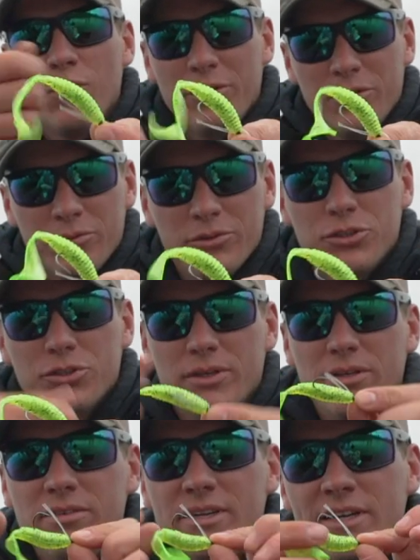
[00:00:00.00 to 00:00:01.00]
while you're
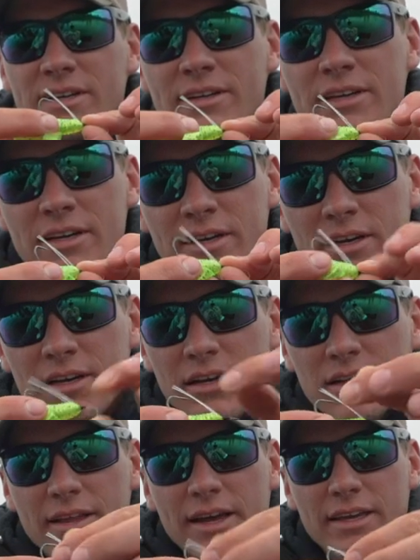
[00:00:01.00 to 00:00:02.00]
retrieving it.
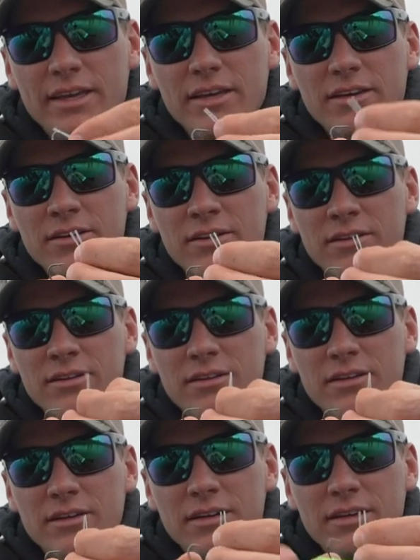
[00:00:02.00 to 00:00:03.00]
That keel,
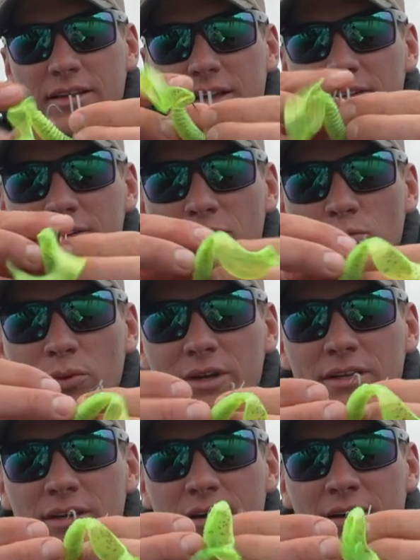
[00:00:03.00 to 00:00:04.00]
that little
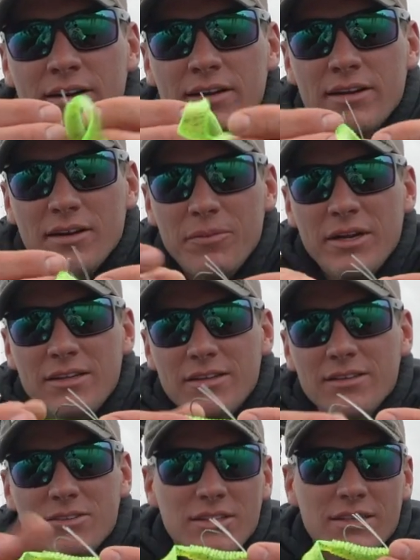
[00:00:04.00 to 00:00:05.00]
weed guard, I mean, it
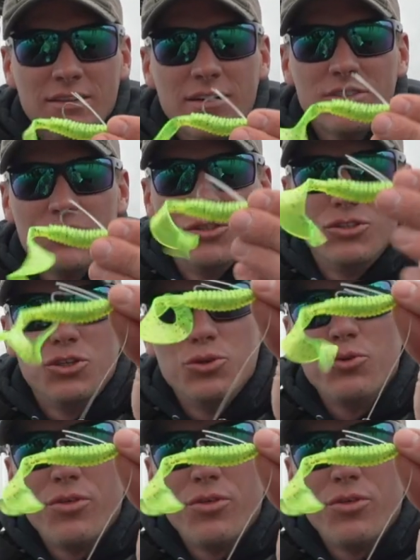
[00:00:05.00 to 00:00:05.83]
does two